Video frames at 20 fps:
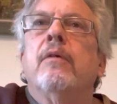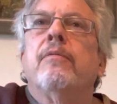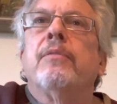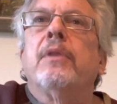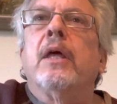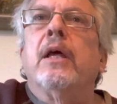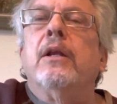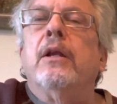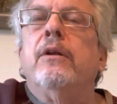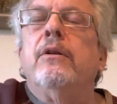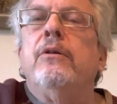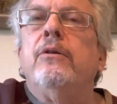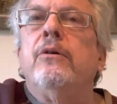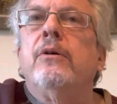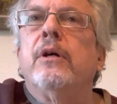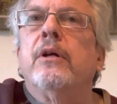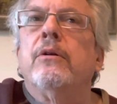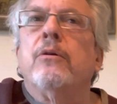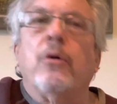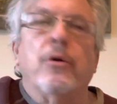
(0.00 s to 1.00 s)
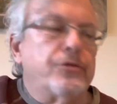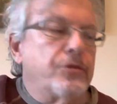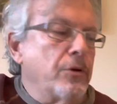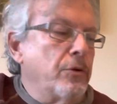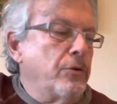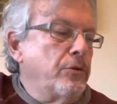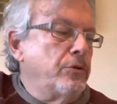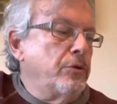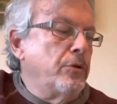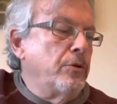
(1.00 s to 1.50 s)
And then you can
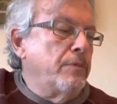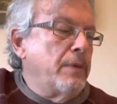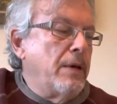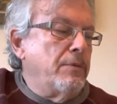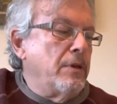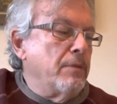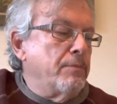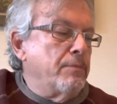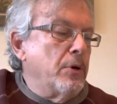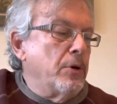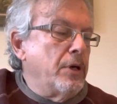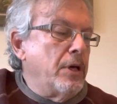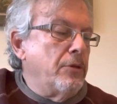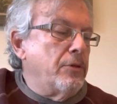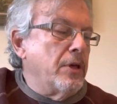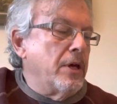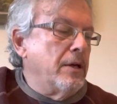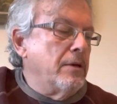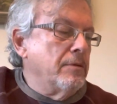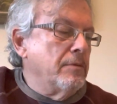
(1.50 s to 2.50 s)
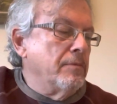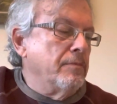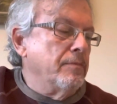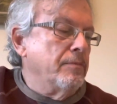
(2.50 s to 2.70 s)
also do maybe the boogie thing.